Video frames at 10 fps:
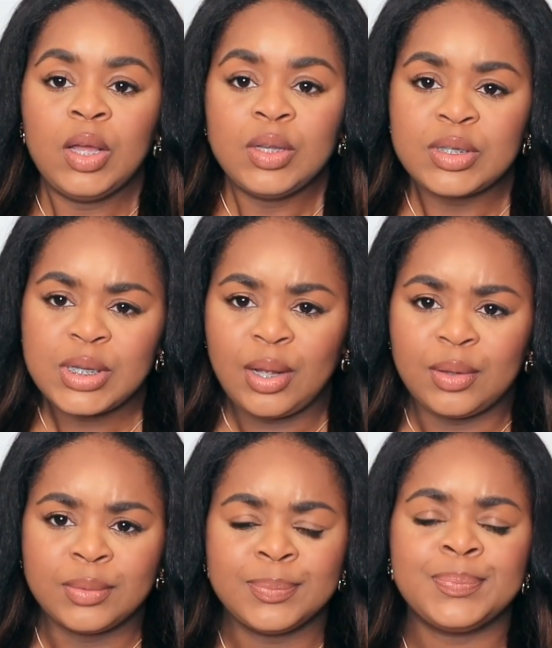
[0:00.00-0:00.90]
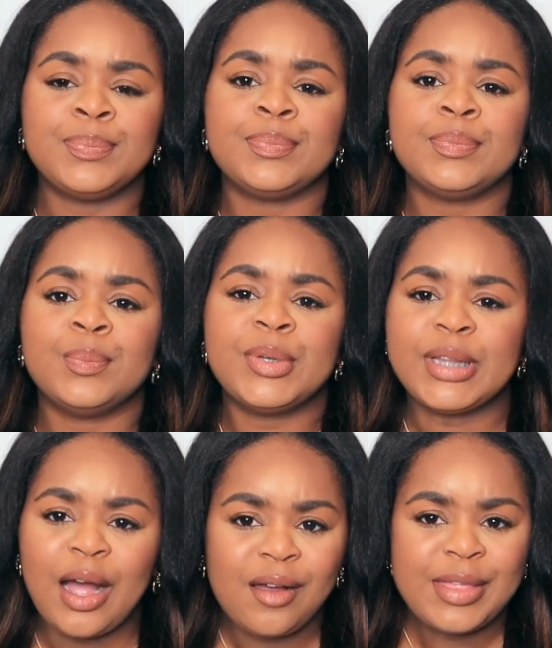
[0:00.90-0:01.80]
So with
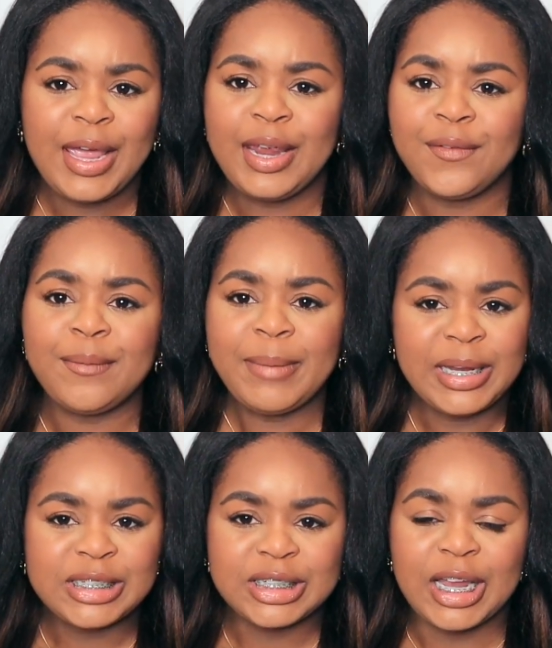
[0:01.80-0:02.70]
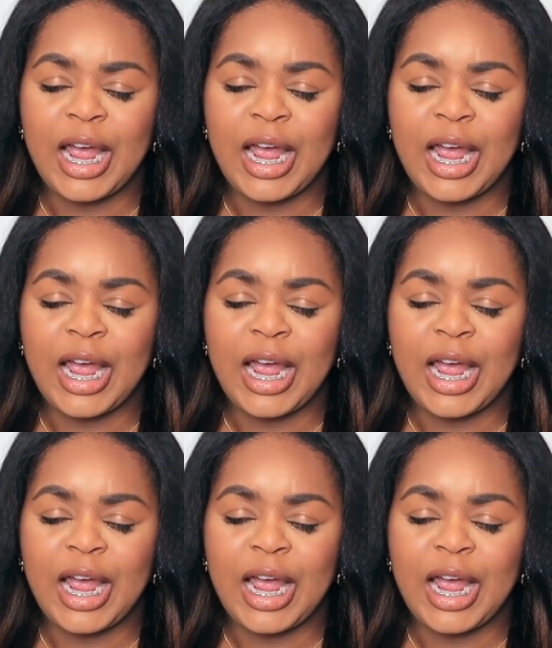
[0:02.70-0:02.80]
all that information,